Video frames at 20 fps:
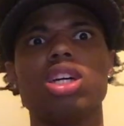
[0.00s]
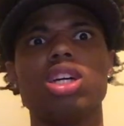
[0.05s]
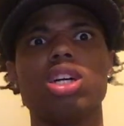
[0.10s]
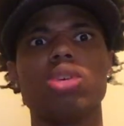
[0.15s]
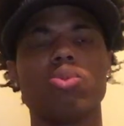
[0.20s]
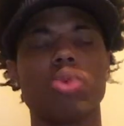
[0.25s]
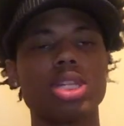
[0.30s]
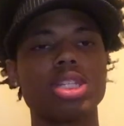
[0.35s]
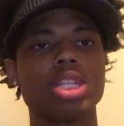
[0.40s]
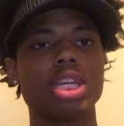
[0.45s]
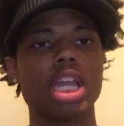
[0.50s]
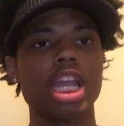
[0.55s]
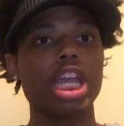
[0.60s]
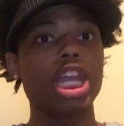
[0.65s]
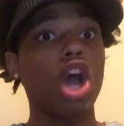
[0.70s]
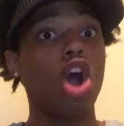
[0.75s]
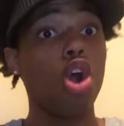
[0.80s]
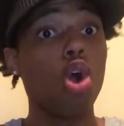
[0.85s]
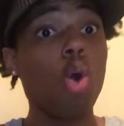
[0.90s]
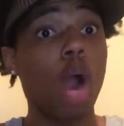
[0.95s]
once again,
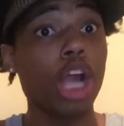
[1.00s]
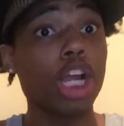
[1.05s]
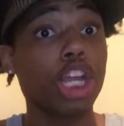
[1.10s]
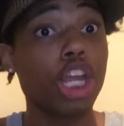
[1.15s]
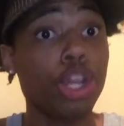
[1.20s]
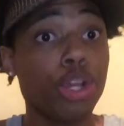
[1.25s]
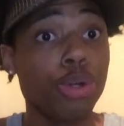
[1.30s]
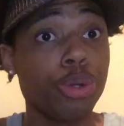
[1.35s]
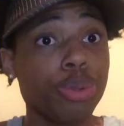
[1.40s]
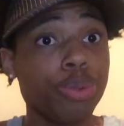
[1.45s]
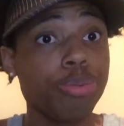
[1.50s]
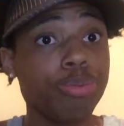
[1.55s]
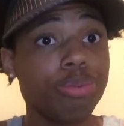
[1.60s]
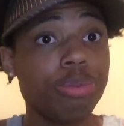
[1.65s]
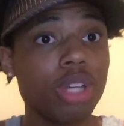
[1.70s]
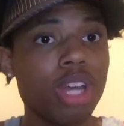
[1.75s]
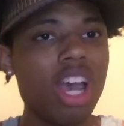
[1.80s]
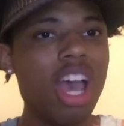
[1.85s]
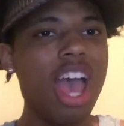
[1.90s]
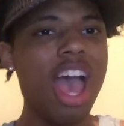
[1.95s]
who are you?
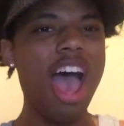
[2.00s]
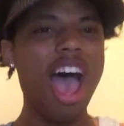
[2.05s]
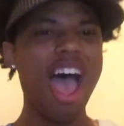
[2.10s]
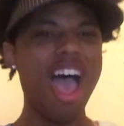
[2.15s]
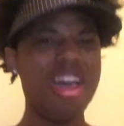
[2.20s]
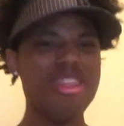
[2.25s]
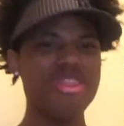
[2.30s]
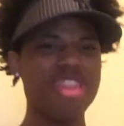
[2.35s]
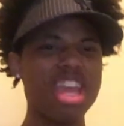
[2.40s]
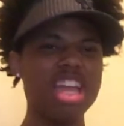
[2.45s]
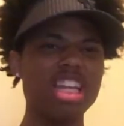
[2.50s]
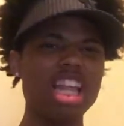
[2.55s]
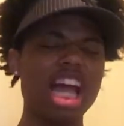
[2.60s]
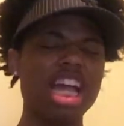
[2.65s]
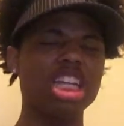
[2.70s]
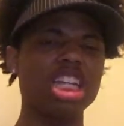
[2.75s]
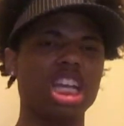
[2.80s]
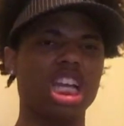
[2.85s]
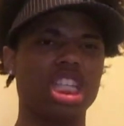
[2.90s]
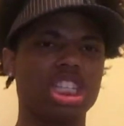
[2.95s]
And then
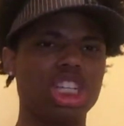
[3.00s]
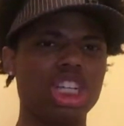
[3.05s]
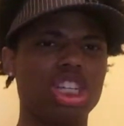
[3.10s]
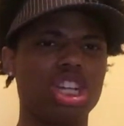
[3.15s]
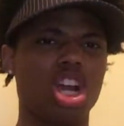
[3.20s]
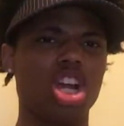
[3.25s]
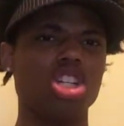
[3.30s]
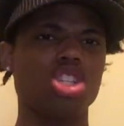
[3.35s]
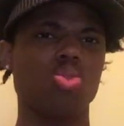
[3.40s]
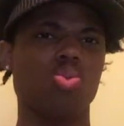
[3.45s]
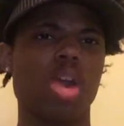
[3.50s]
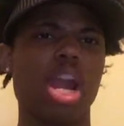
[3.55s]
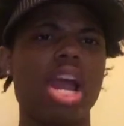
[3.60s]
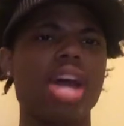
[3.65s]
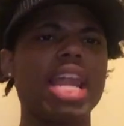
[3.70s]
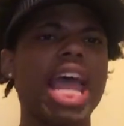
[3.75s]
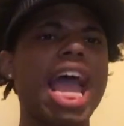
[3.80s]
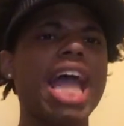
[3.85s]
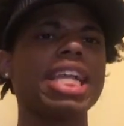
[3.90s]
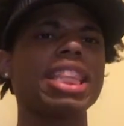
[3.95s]
like she turns
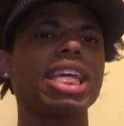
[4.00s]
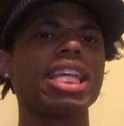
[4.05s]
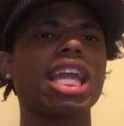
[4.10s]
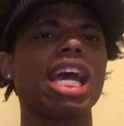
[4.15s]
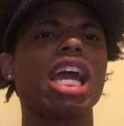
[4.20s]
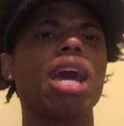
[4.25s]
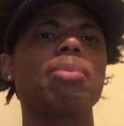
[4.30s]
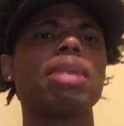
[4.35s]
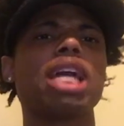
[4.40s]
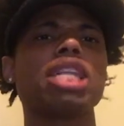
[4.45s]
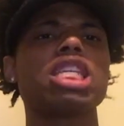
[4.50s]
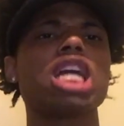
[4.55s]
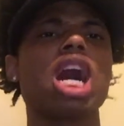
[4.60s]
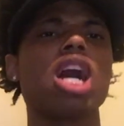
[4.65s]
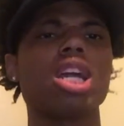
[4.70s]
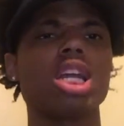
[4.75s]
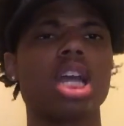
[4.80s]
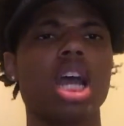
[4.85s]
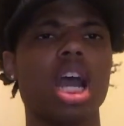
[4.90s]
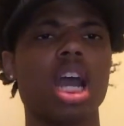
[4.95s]
around acting like I'm not
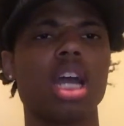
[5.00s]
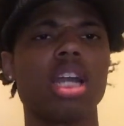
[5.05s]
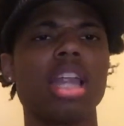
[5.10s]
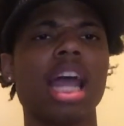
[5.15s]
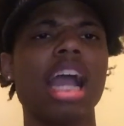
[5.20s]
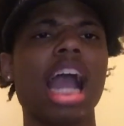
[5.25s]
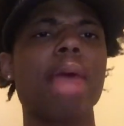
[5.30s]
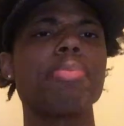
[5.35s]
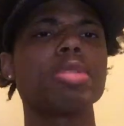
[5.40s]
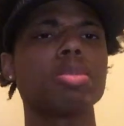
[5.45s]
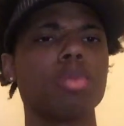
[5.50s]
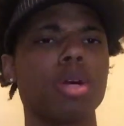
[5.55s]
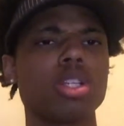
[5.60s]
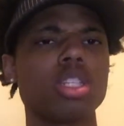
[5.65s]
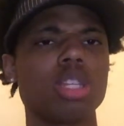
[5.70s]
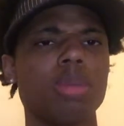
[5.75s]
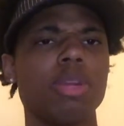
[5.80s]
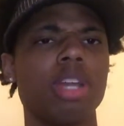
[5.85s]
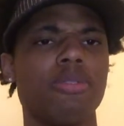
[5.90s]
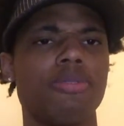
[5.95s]
talking to her, like I'm
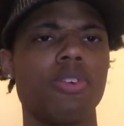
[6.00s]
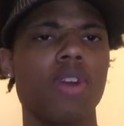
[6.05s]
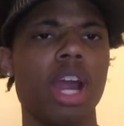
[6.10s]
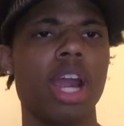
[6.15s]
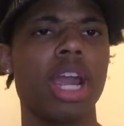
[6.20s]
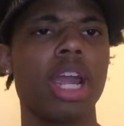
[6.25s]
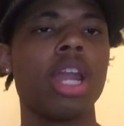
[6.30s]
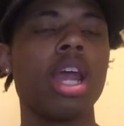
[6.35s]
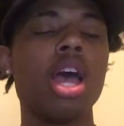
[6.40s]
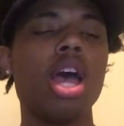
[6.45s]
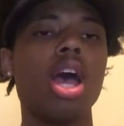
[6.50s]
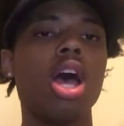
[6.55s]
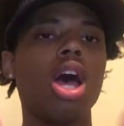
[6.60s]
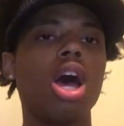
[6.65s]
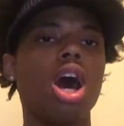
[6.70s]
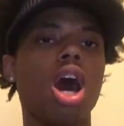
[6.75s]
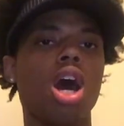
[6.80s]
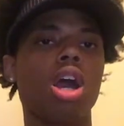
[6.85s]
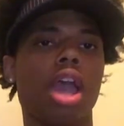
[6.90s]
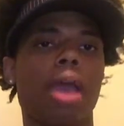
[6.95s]
supposed to be afraid.
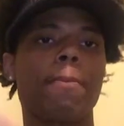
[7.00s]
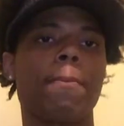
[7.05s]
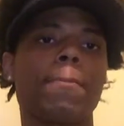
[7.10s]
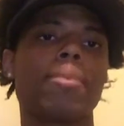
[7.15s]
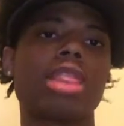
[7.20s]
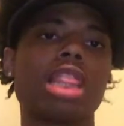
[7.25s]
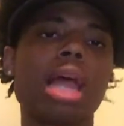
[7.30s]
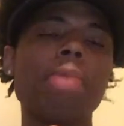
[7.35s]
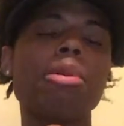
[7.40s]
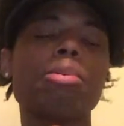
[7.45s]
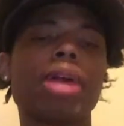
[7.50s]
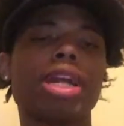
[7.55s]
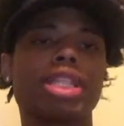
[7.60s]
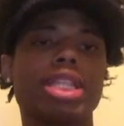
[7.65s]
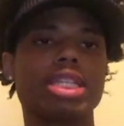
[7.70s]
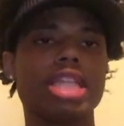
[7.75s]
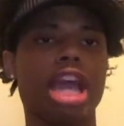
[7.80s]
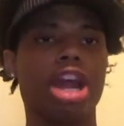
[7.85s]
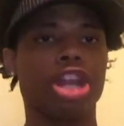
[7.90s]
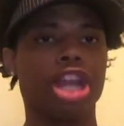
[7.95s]
Okay, let me break
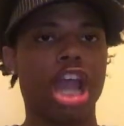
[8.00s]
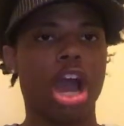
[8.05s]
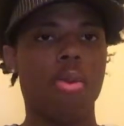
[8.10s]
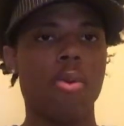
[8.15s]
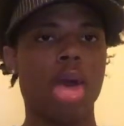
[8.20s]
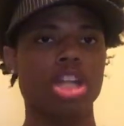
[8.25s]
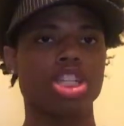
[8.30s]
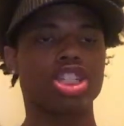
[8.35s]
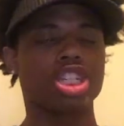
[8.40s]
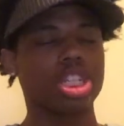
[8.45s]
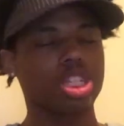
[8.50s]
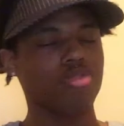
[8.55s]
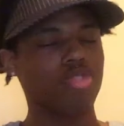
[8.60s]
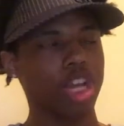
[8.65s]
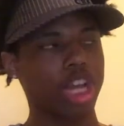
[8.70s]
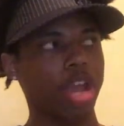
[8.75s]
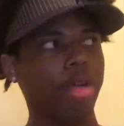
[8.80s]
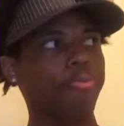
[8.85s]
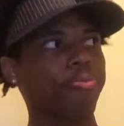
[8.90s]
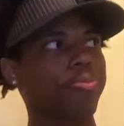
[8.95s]
this down to y'all watching this
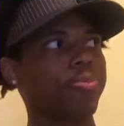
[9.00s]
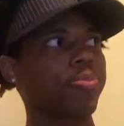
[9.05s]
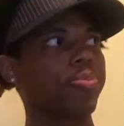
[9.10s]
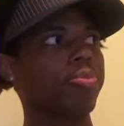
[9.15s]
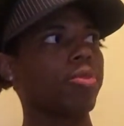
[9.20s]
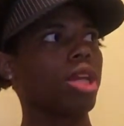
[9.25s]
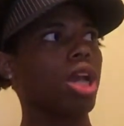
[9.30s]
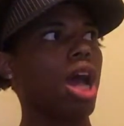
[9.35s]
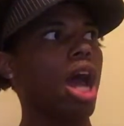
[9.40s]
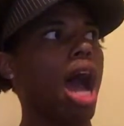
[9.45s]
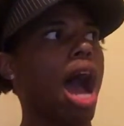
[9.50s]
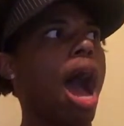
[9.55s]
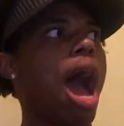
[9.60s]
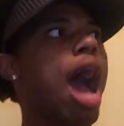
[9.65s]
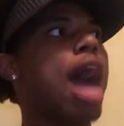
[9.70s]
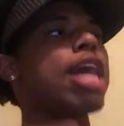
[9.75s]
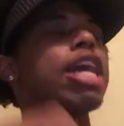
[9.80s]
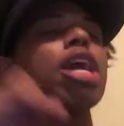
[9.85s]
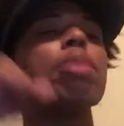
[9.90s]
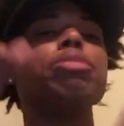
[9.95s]
video.
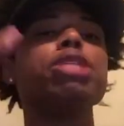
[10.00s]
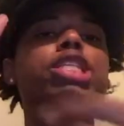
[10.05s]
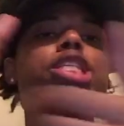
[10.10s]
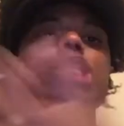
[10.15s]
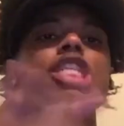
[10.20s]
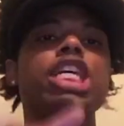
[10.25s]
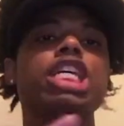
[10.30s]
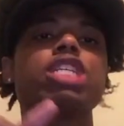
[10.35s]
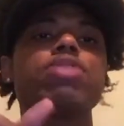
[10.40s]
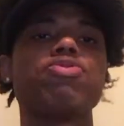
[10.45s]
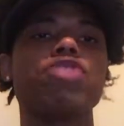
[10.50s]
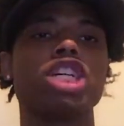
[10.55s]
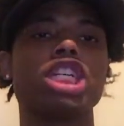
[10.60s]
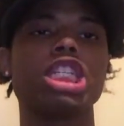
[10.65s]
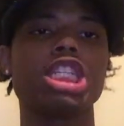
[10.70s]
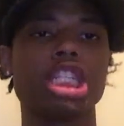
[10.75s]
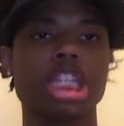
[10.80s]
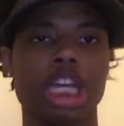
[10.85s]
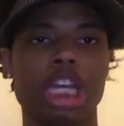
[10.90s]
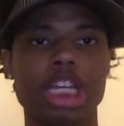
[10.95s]
I am
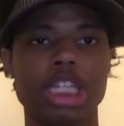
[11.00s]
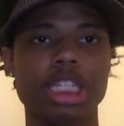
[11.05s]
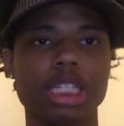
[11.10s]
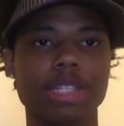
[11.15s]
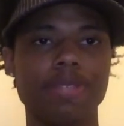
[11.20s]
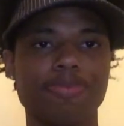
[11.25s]
6'6".